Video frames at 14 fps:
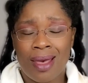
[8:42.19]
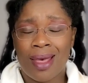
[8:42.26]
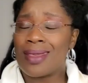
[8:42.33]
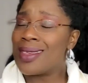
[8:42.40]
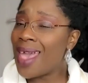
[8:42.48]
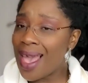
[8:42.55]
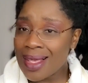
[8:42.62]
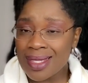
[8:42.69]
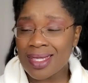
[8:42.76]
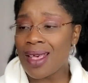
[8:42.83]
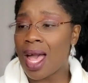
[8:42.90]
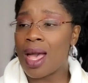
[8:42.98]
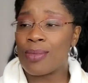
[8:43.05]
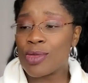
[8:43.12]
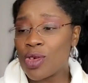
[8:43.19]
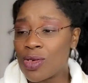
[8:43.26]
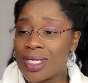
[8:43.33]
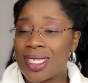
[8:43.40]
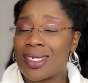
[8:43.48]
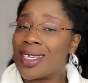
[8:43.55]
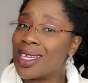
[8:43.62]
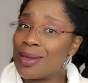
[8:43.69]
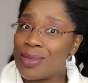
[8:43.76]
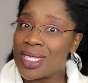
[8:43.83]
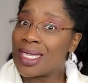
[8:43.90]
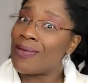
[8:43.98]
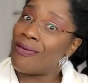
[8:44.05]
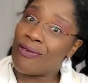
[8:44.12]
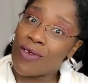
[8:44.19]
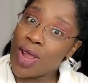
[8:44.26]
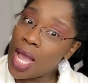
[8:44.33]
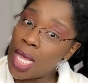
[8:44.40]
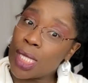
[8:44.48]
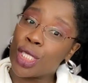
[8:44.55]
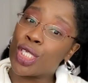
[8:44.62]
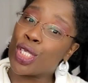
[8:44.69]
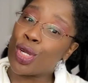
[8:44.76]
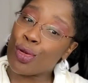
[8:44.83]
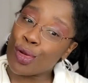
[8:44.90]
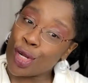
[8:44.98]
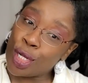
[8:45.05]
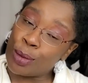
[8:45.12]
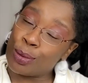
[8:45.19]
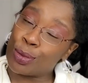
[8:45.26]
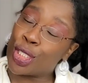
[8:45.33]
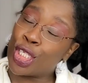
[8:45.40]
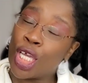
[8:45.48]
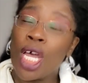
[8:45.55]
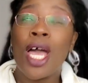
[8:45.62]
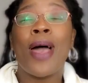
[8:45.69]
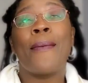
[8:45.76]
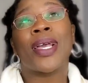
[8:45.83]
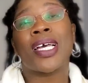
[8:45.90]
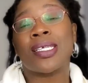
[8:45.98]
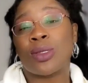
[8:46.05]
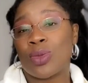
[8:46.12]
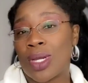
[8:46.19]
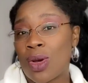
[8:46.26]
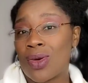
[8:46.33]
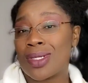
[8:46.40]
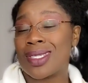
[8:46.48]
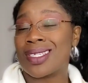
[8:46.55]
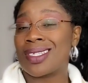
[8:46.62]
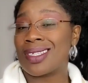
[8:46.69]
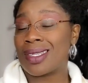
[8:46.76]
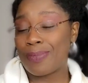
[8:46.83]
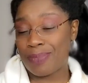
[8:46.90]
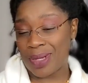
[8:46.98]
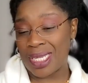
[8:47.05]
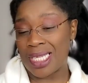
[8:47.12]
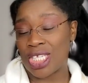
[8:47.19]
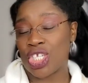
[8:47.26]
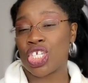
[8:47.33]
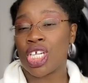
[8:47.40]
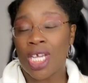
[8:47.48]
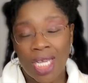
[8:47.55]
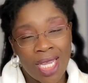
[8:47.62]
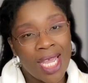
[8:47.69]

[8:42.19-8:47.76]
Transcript: Yes, I'm going to get me some fried shrimps because we're going to the beach.